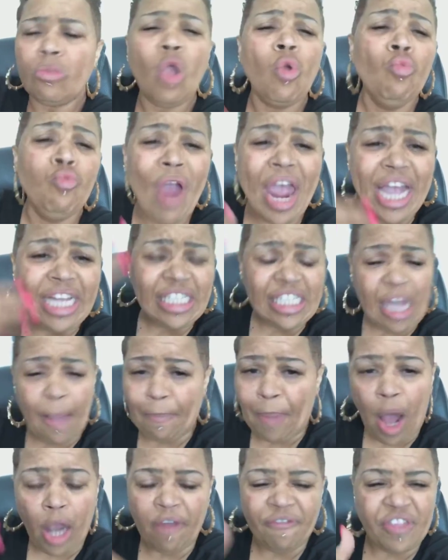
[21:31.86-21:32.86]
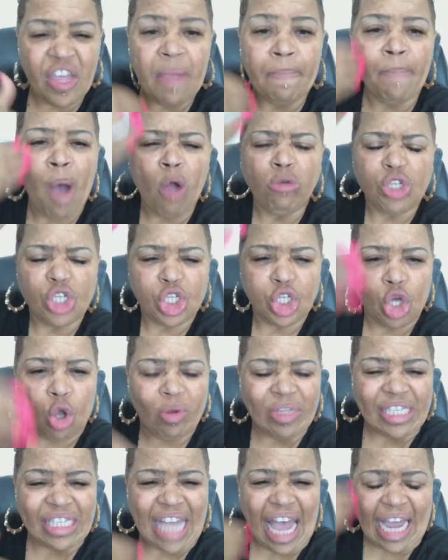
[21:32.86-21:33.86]
raised up all of the emotional
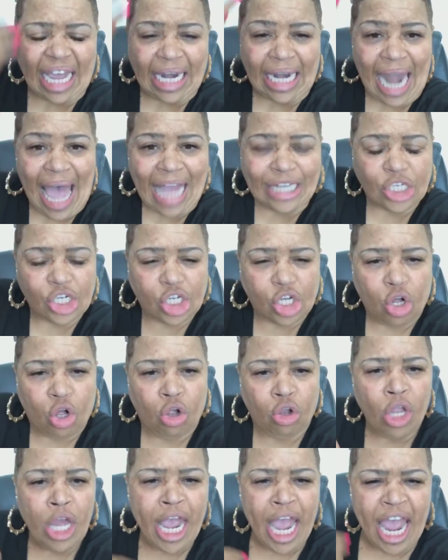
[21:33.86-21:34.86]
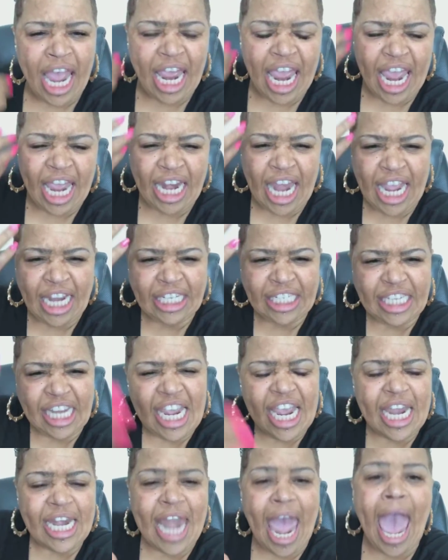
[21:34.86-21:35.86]
and psychological and
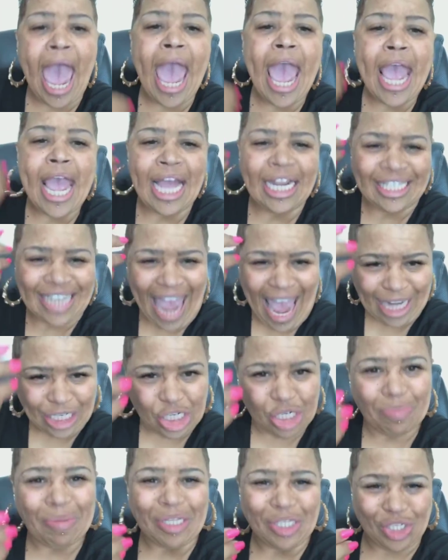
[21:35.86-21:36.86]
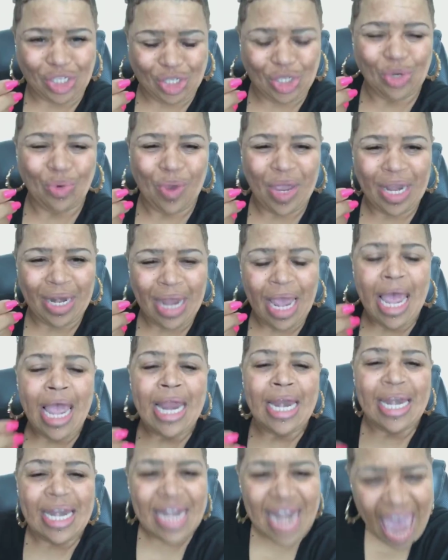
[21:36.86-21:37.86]
DNA attachments to it,
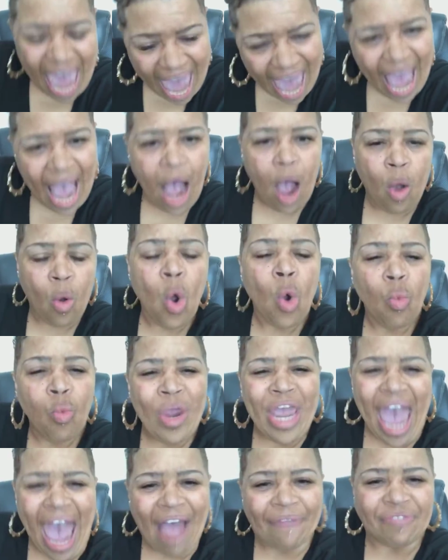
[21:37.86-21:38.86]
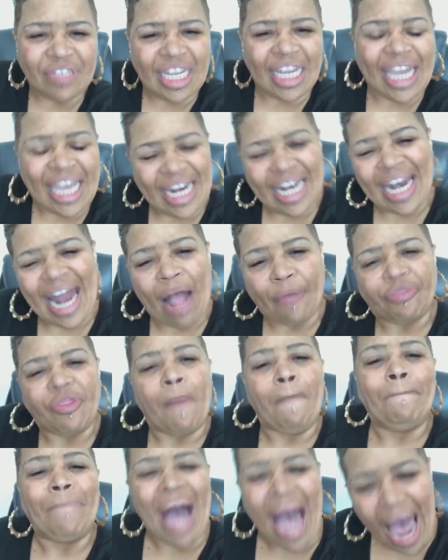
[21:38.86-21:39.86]
now we have to get it out
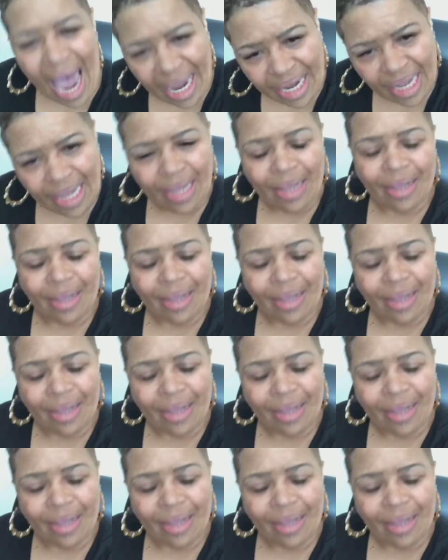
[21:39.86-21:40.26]
the body.